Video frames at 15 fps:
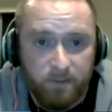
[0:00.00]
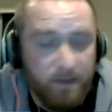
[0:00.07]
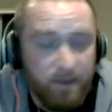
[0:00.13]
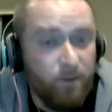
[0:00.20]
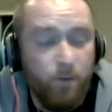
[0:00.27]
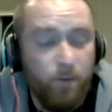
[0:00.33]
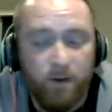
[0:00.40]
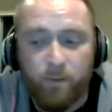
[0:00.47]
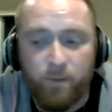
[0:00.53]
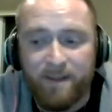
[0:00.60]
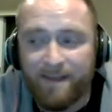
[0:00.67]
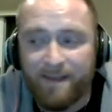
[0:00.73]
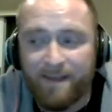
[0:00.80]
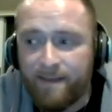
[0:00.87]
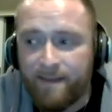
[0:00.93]
They don't want to win
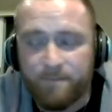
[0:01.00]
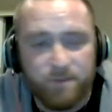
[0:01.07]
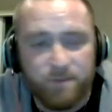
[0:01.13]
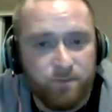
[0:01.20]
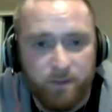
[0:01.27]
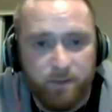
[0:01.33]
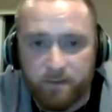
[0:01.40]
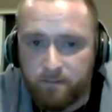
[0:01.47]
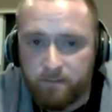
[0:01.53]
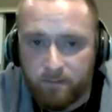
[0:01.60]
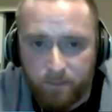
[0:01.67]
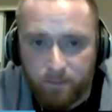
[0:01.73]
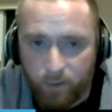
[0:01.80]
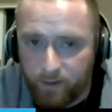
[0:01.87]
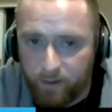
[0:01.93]
the games with
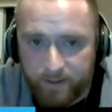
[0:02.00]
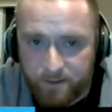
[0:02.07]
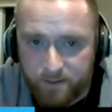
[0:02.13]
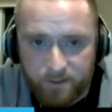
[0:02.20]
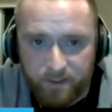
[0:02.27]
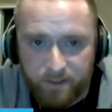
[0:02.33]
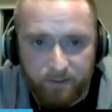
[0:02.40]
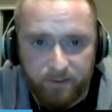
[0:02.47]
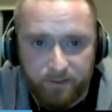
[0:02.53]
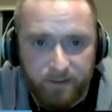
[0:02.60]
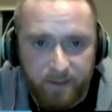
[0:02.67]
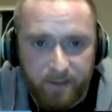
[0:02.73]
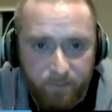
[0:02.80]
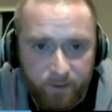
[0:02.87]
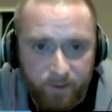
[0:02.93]
Lamar necessarily.
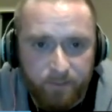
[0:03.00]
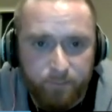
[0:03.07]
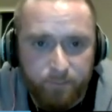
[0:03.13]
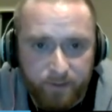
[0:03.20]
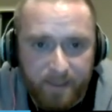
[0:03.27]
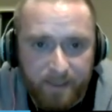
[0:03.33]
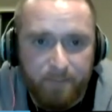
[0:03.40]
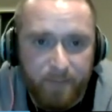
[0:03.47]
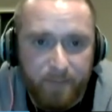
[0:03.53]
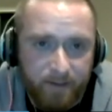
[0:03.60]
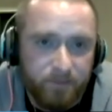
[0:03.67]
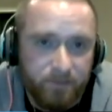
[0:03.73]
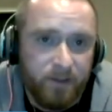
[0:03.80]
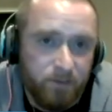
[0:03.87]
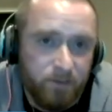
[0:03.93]
They want to put that
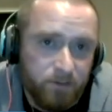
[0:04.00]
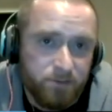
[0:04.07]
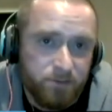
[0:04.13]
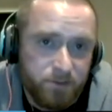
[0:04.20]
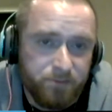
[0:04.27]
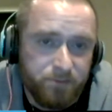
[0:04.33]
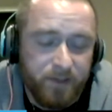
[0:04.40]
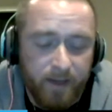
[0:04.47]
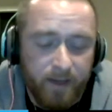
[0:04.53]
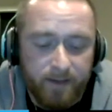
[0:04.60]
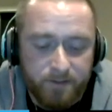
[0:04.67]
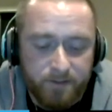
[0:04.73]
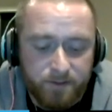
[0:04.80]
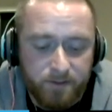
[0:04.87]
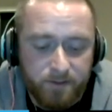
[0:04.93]
pounding on those 3
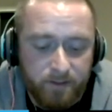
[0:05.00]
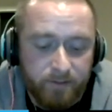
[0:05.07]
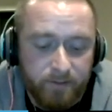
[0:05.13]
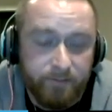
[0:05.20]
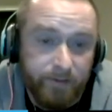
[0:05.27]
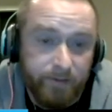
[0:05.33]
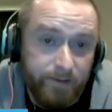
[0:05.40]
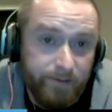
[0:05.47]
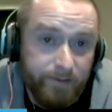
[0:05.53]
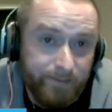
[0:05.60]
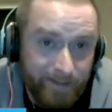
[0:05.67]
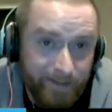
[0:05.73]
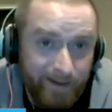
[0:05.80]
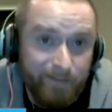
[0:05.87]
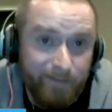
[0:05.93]
guys. And
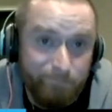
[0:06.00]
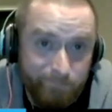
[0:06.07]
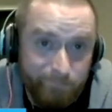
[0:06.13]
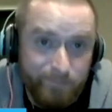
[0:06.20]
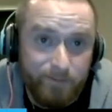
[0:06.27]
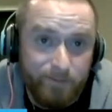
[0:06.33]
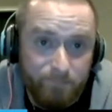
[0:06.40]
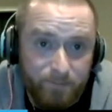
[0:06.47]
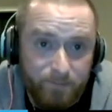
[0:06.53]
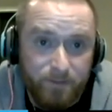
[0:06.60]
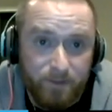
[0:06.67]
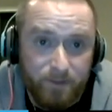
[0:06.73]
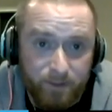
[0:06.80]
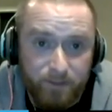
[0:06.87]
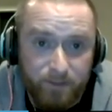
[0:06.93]
they got
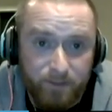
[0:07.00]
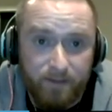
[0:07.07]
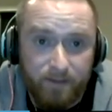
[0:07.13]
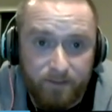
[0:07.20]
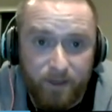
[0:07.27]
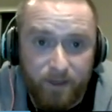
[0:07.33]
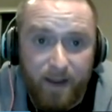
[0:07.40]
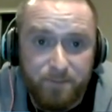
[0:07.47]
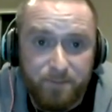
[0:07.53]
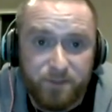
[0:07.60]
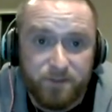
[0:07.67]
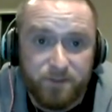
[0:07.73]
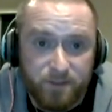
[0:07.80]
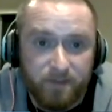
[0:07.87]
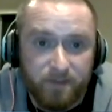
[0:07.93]
good
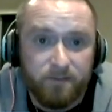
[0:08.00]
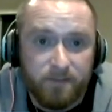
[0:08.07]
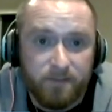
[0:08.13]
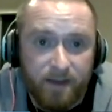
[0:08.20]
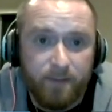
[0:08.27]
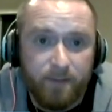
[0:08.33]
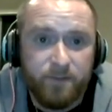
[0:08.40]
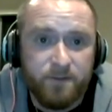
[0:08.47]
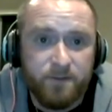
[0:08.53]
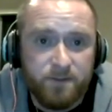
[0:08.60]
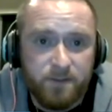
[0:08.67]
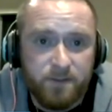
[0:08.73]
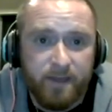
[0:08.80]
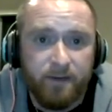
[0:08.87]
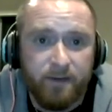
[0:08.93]
options there.
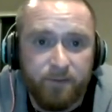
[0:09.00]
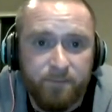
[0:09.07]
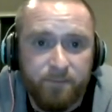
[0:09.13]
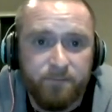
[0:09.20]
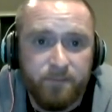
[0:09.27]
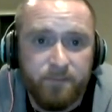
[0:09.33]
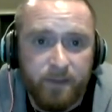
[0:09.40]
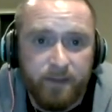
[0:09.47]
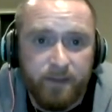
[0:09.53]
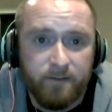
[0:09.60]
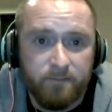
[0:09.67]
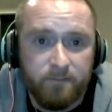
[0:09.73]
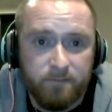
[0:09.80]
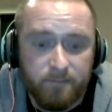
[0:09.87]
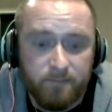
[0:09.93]
Dobbins, Ingram,
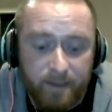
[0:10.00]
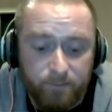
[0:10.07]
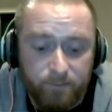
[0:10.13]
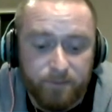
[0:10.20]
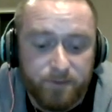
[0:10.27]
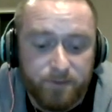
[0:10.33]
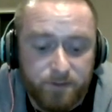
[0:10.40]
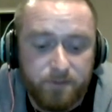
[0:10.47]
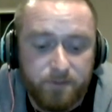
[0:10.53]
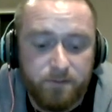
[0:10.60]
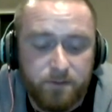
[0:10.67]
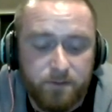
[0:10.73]
and Edwards.